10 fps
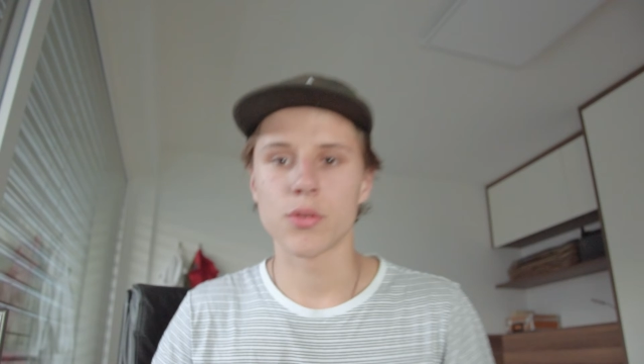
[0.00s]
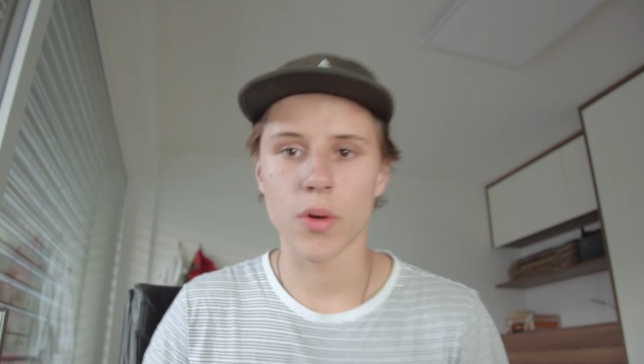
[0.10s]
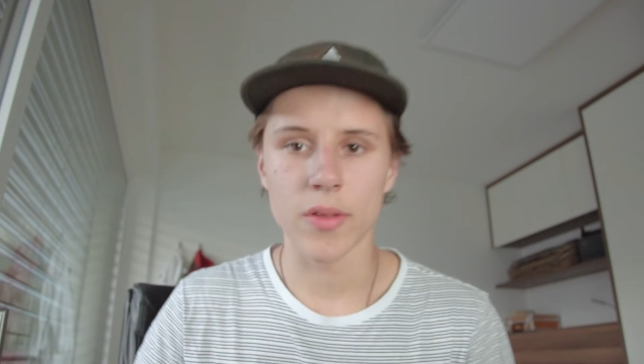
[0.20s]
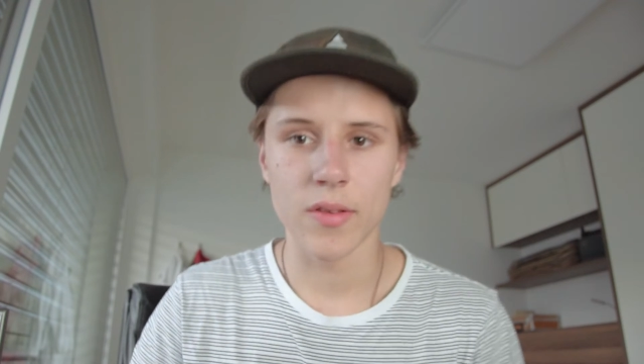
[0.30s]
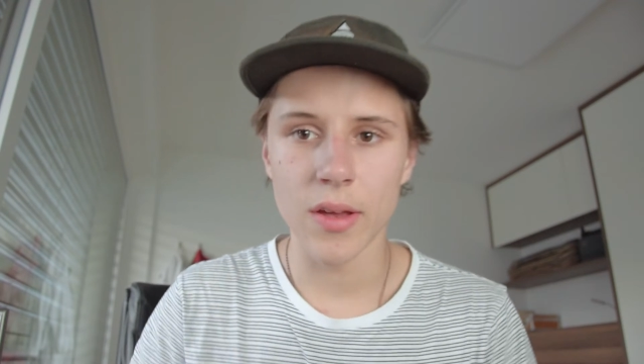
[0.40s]

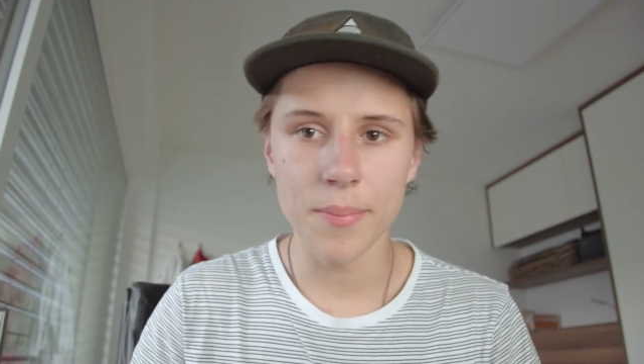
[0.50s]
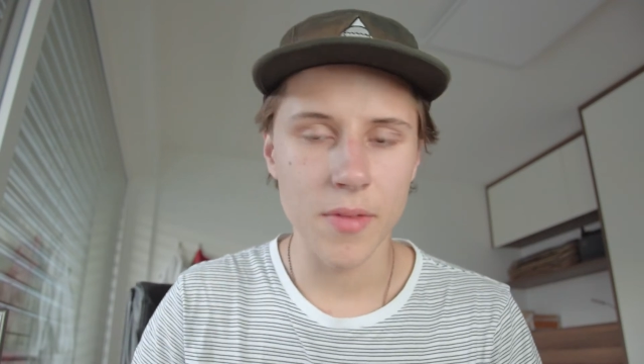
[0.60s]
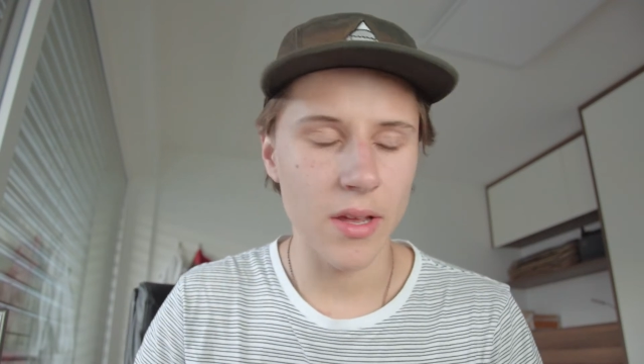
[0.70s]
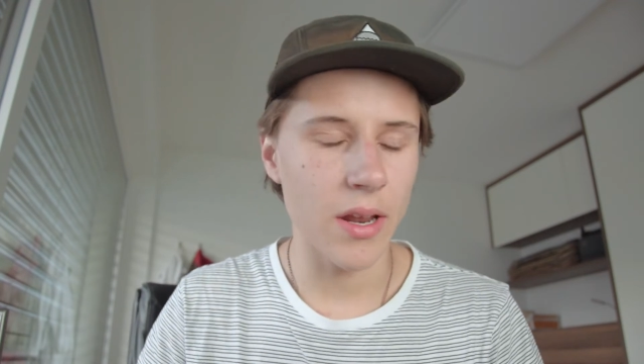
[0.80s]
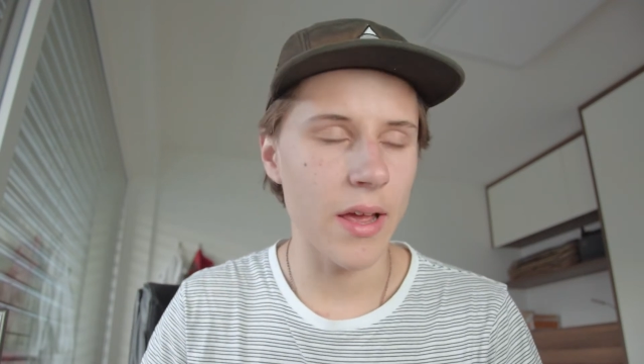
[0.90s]
one tip
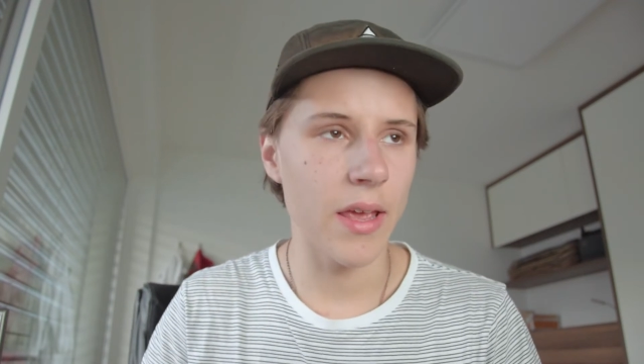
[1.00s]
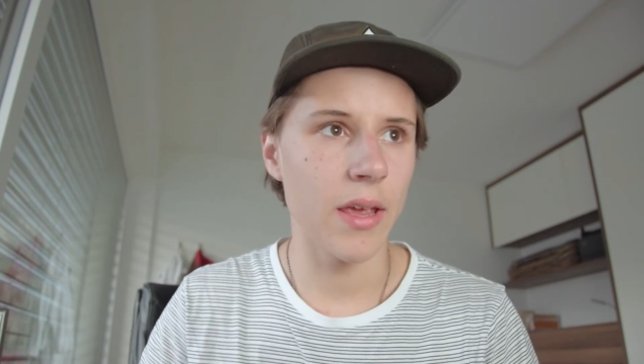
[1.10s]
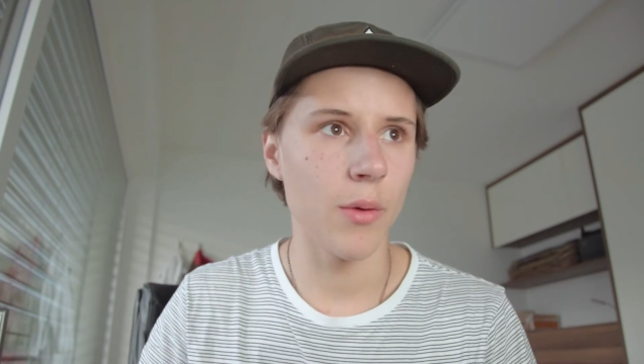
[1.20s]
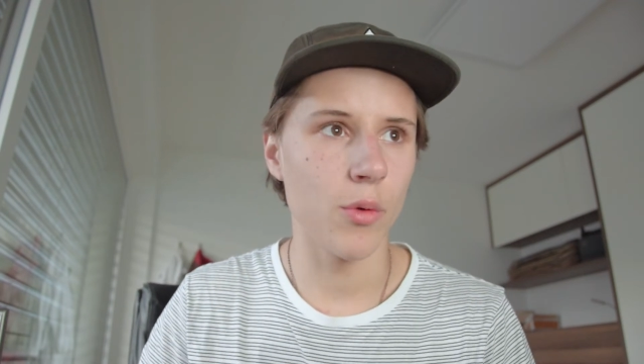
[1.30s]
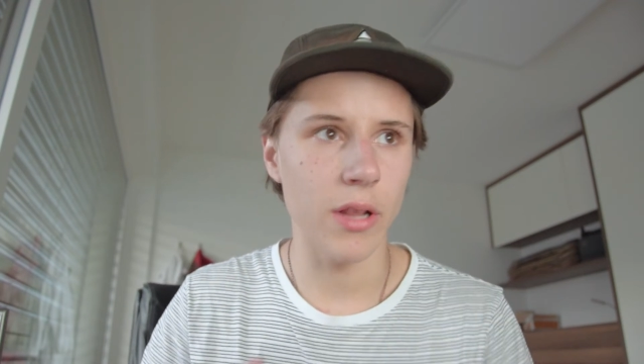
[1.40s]
that
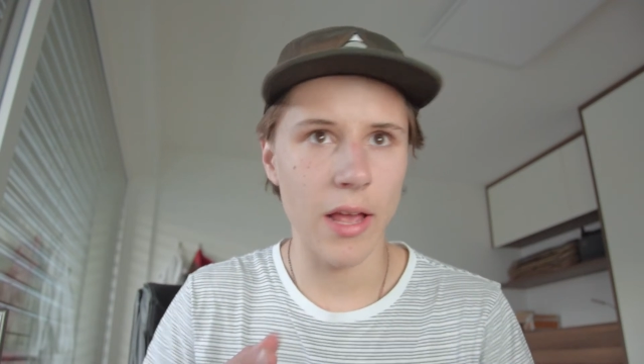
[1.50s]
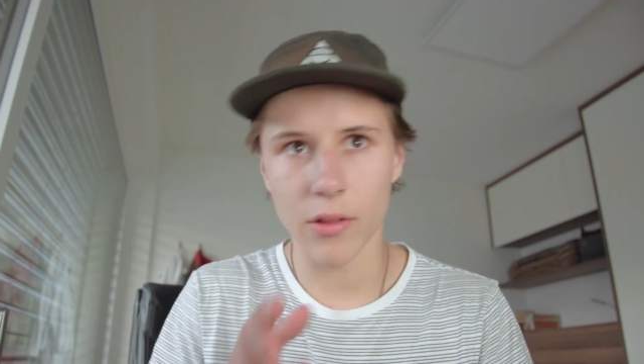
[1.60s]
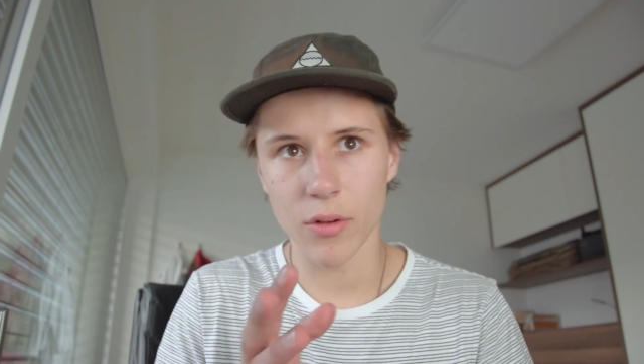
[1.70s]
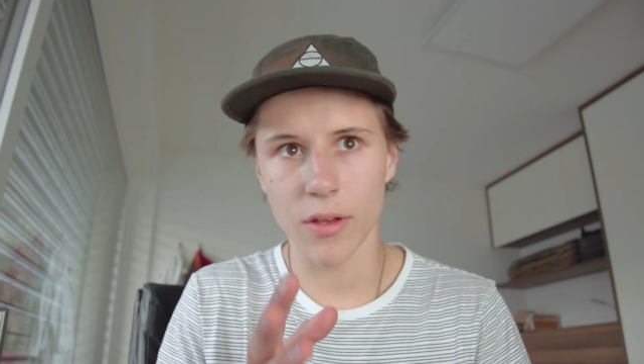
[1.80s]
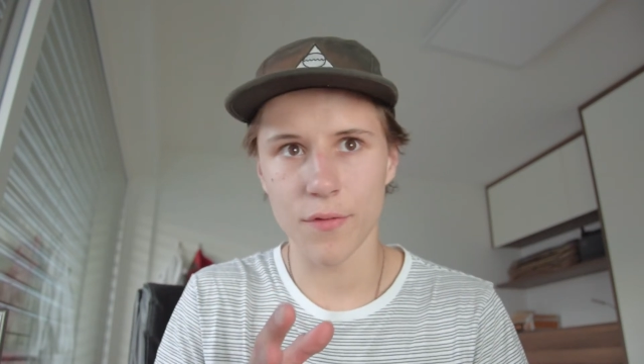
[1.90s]
I would
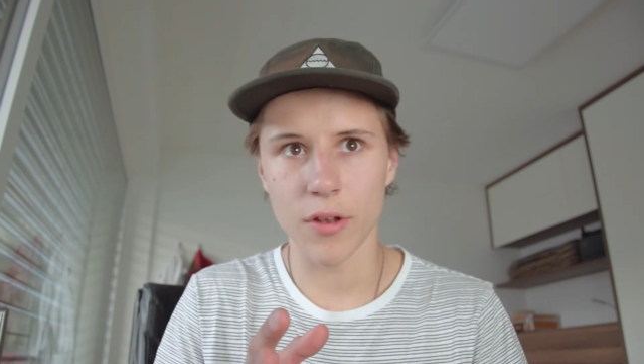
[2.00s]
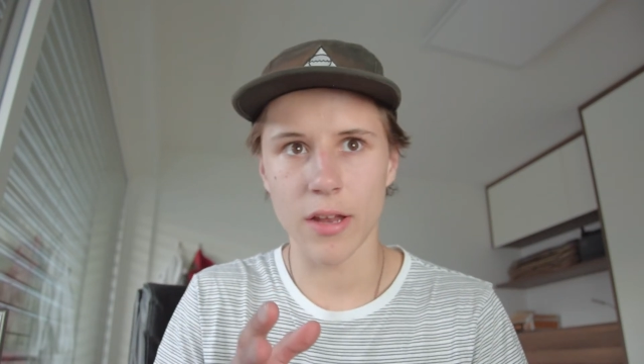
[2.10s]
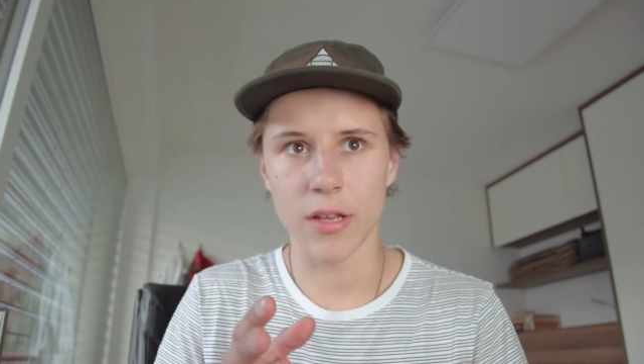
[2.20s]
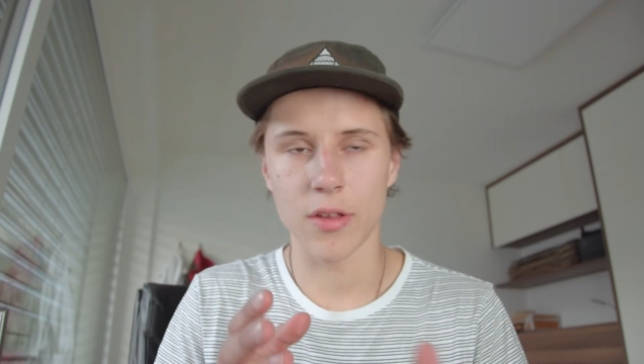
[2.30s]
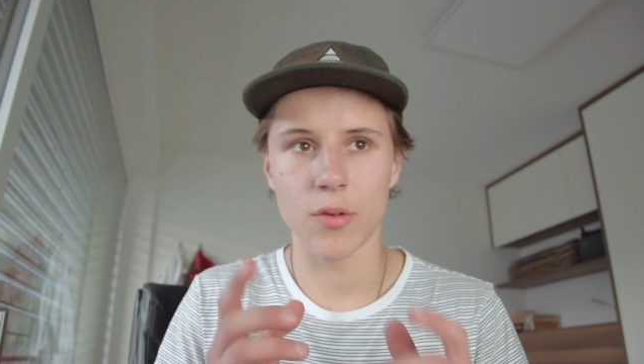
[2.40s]
like to give you
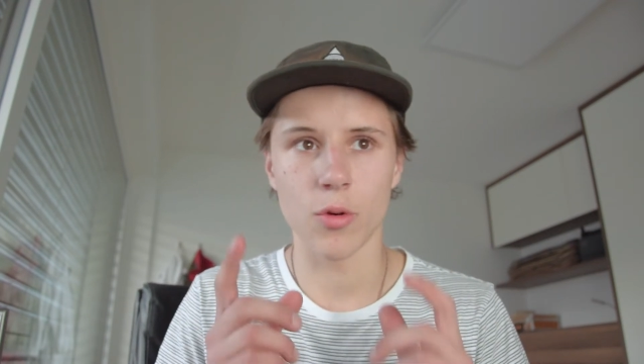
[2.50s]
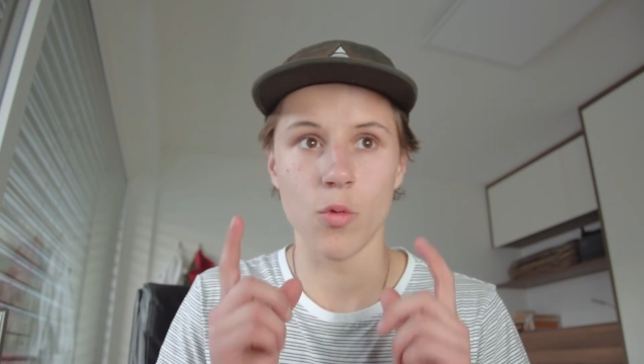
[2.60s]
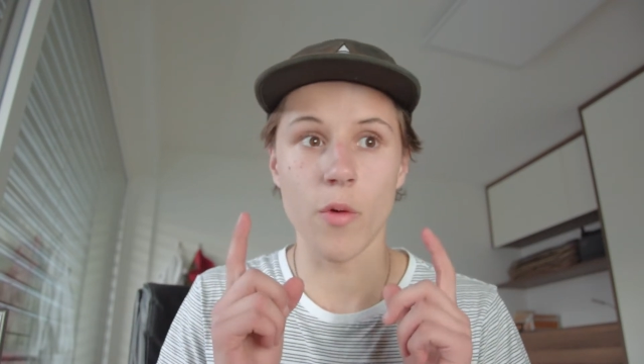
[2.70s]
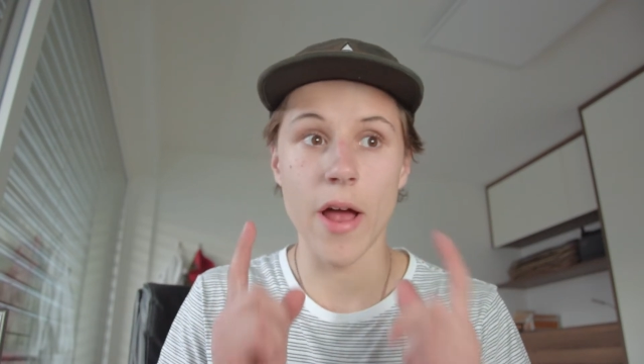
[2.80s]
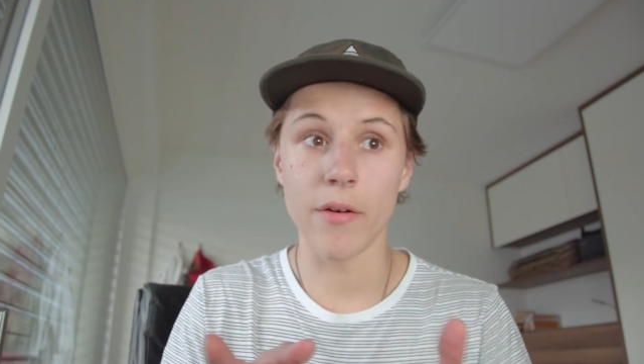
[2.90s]
that is
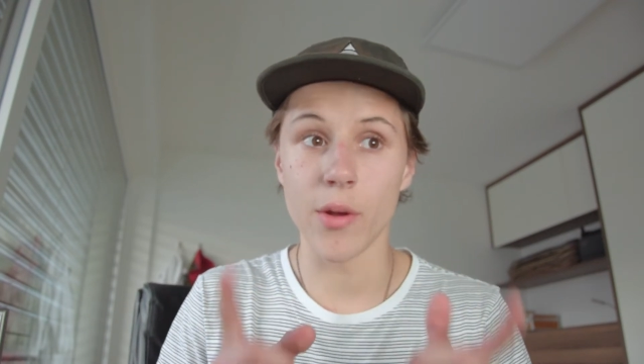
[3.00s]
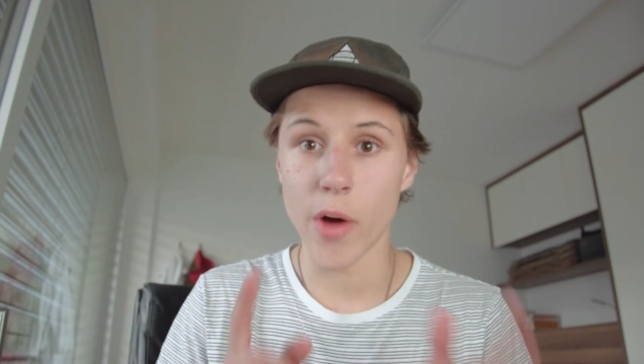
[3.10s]
very,